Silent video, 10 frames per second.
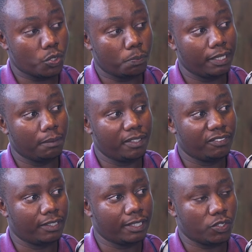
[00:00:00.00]
Just to
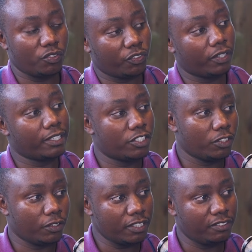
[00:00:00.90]
explain a bit further. So
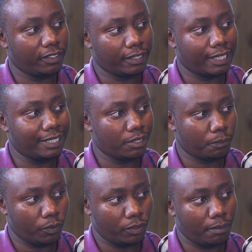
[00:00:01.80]
for our regenerative
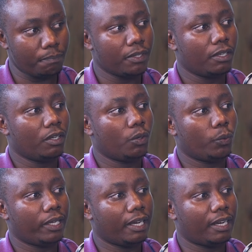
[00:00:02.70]
agriculture program,
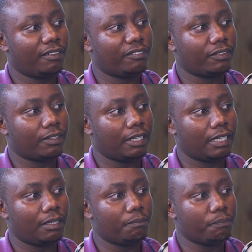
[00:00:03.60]
we
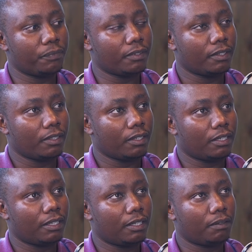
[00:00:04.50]
have around